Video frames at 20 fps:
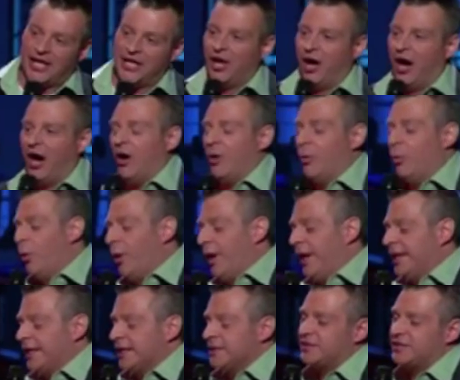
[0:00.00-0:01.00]
cannot
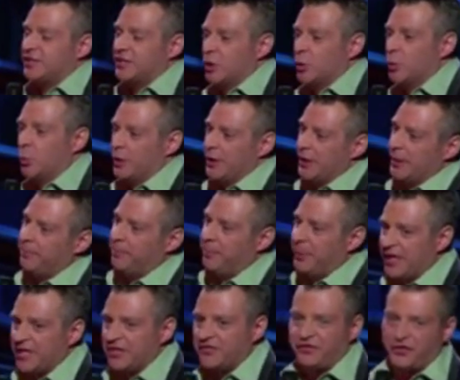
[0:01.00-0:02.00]
wait until we
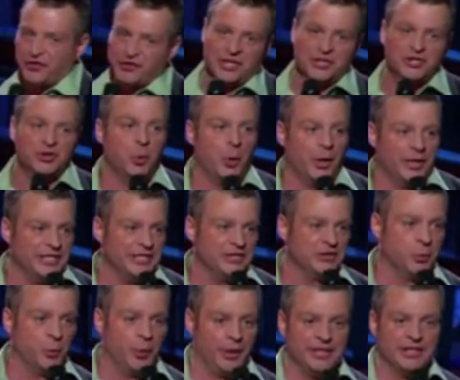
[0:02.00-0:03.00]
bid for the
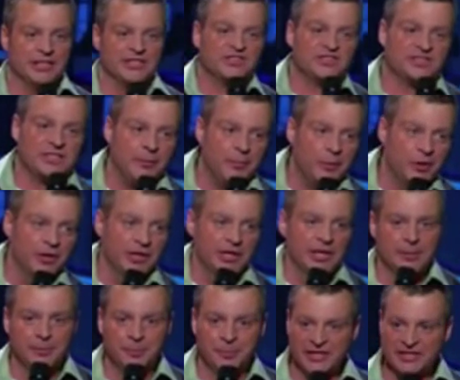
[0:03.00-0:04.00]
2020 Summer
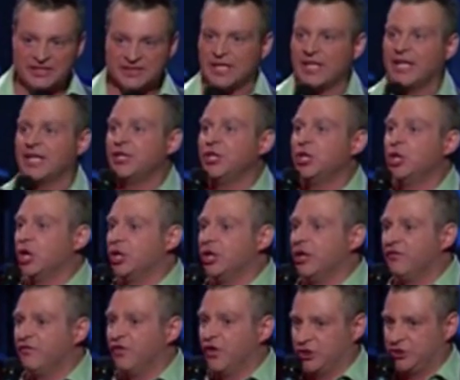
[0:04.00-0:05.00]
Olympics in
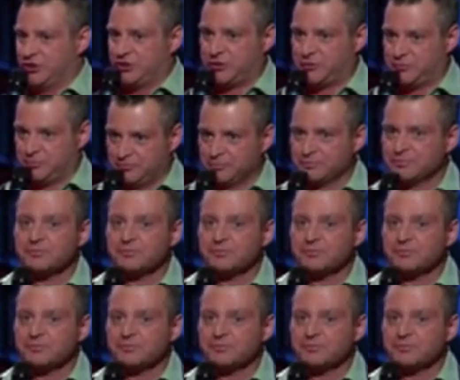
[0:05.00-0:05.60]
Nunavut.